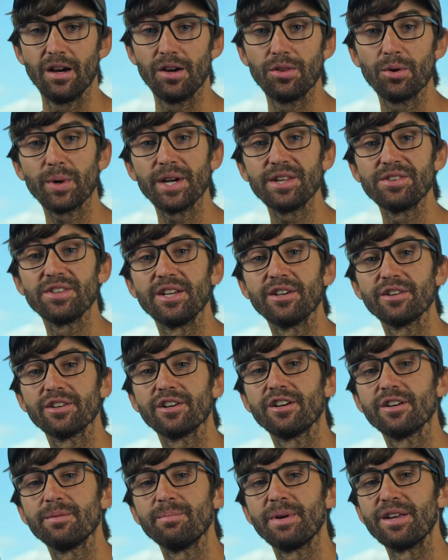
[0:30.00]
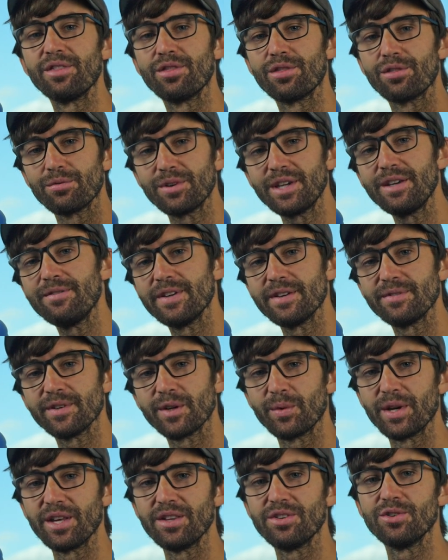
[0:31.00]
Otherwise, here are my 3
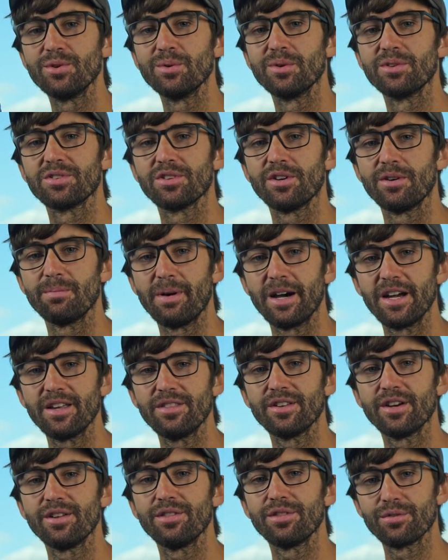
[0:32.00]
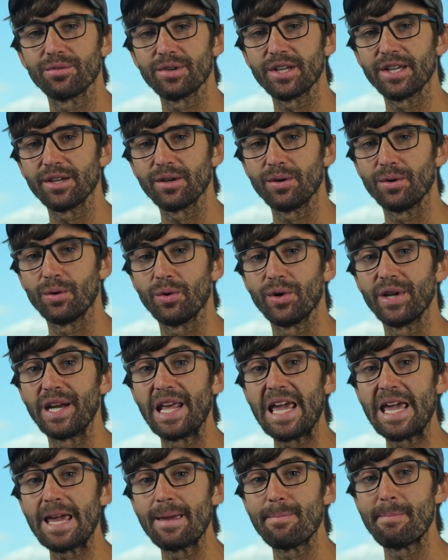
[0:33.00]
favorite ways to install Python 3
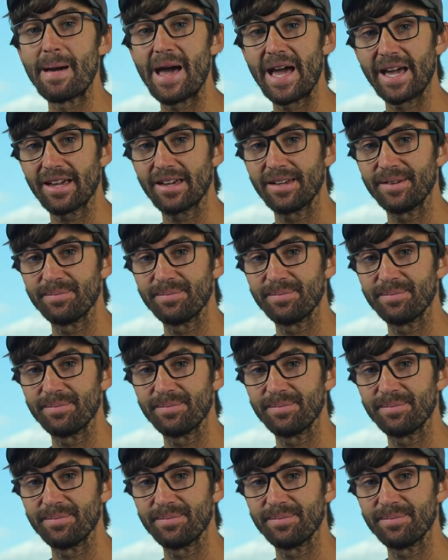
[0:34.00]
on a Mac.